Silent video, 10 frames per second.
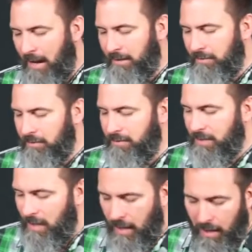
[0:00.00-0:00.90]
There's
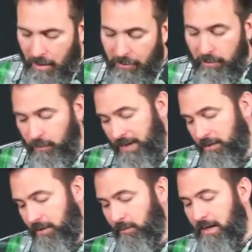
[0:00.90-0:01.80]
a third way you
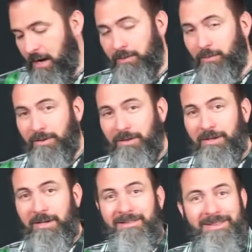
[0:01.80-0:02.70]
could read God's word. You
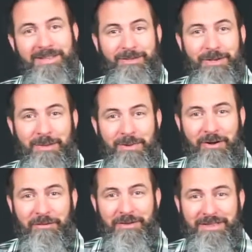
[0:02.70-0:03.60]
could get your cup of
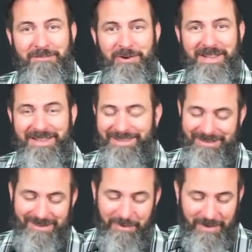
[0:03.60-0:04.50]
coffee in the morning. You
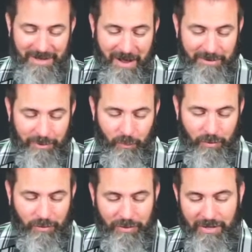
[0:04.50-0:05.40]
could open God's
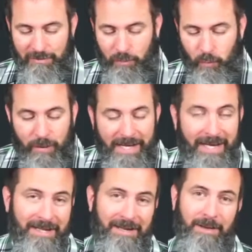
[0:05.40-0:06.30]
word and
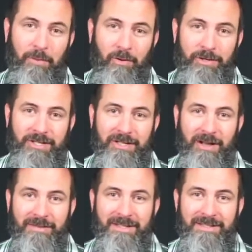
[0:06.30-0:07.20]
read a portion
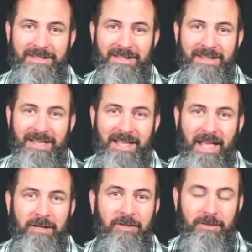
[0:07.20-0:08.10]
of it.
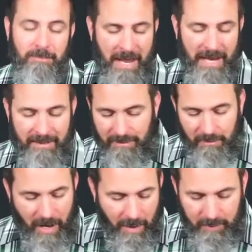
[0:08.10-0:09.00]
And you could make
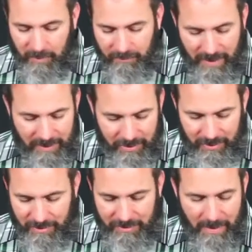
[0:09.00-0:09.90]
some
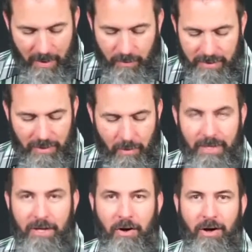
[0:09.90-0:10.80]
observations about what's
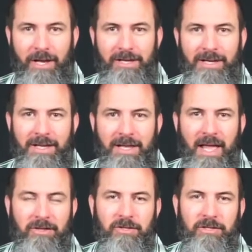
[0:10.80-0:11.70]
going on. And